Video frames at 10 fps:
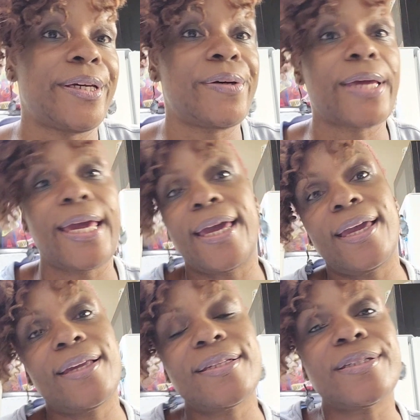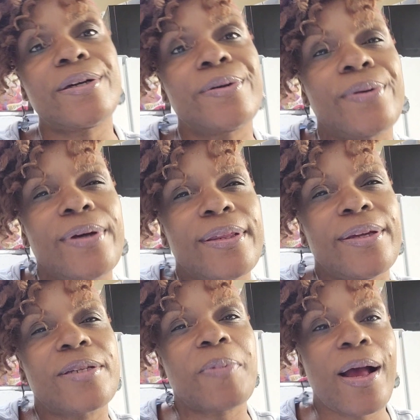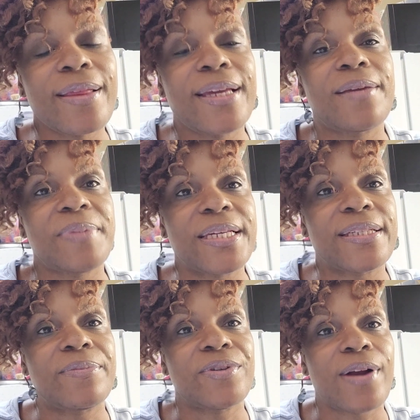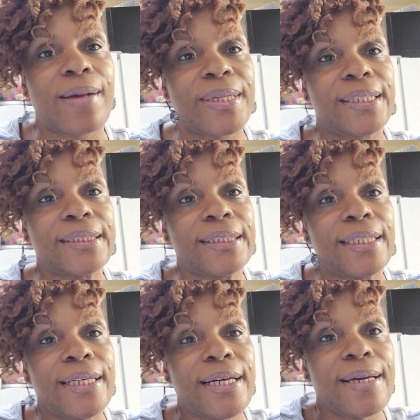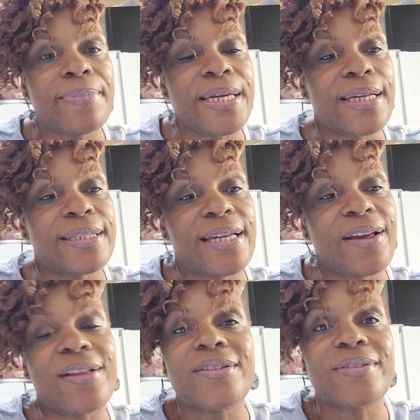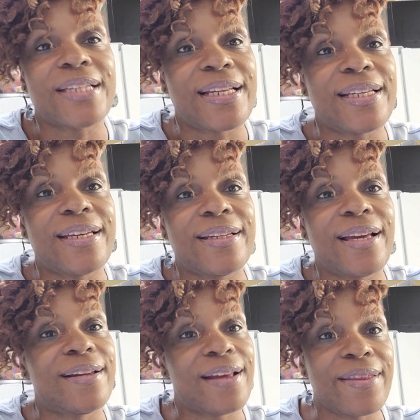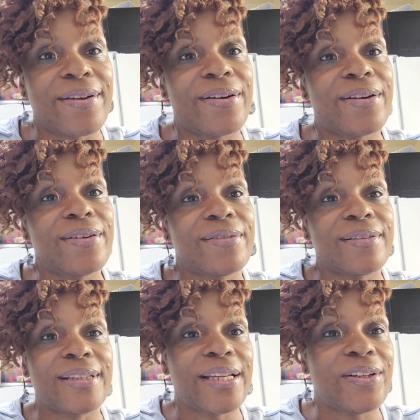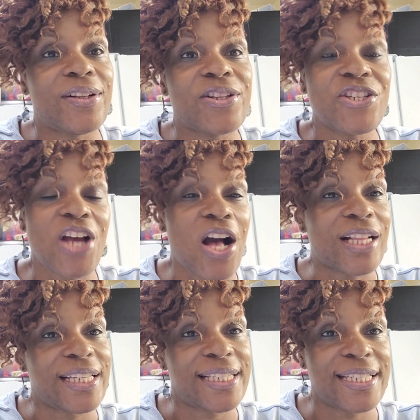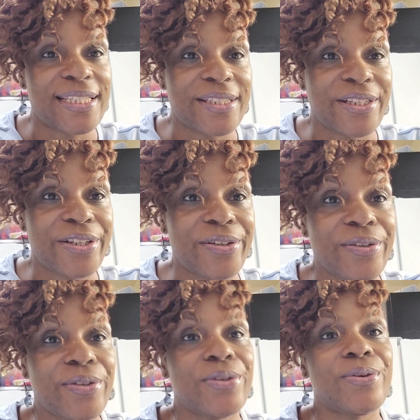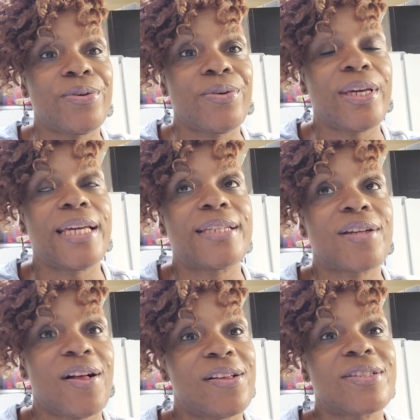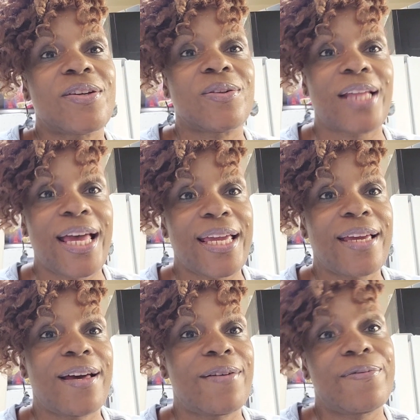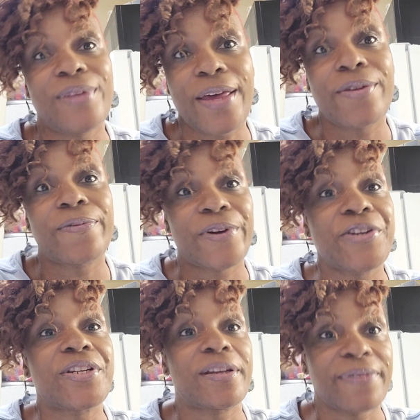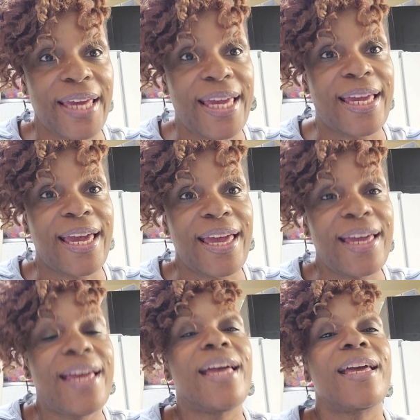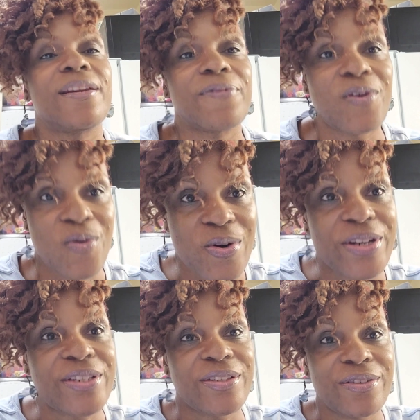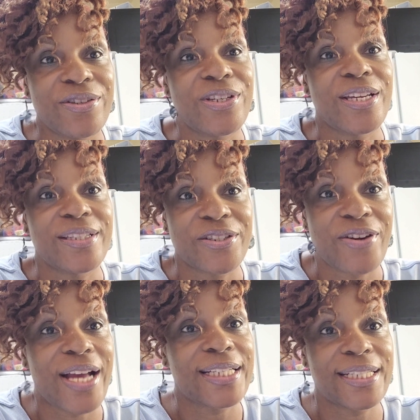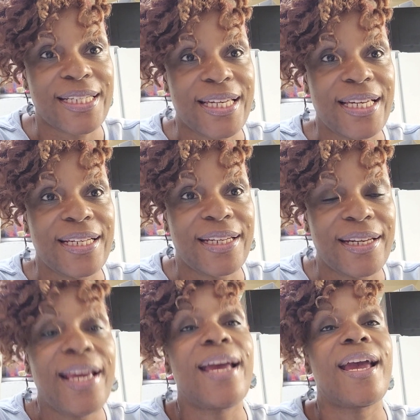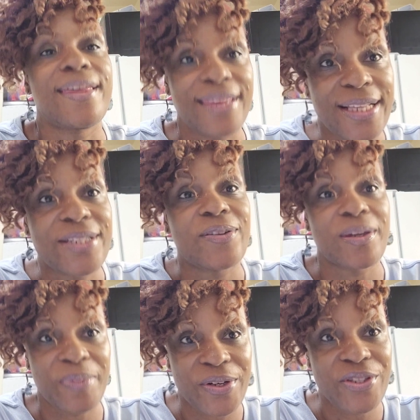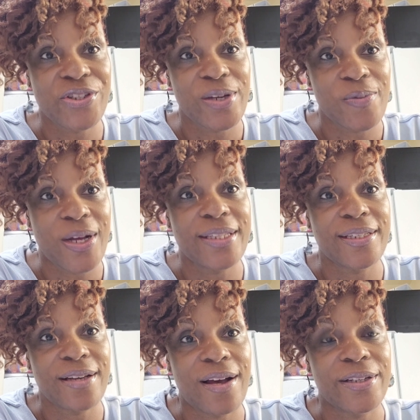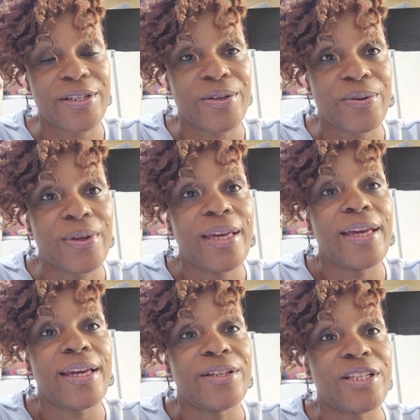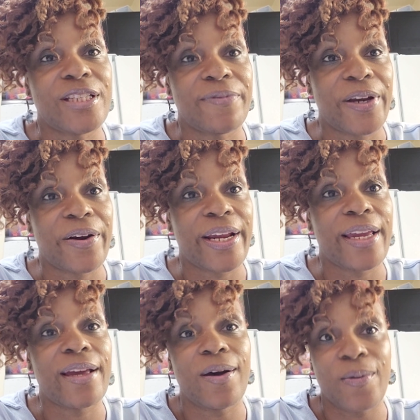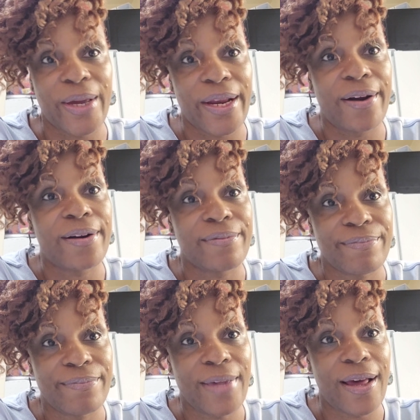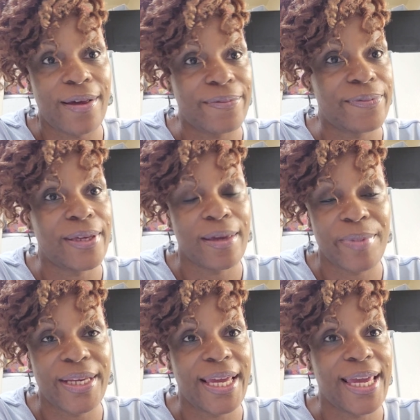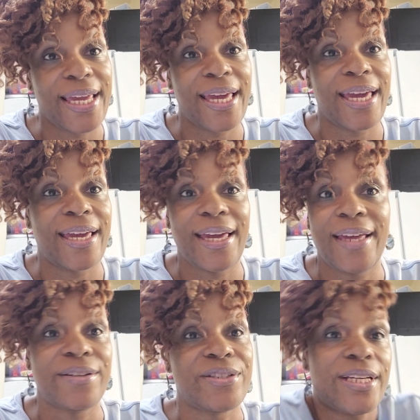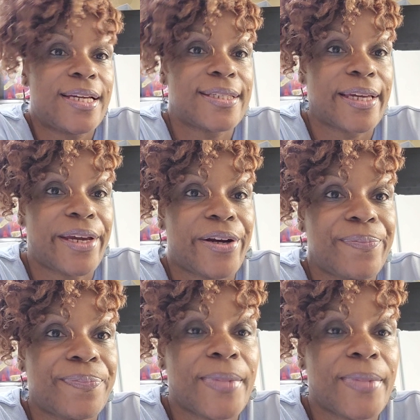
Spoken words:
Okay, so there's probably going to be some drama because they also sent in another little chocolate sister who is also like another version of KK, and of course she's attracted to Keenan, and that's the only person she wants to talk to, and she's very aware of him and KK, and she doesn't care.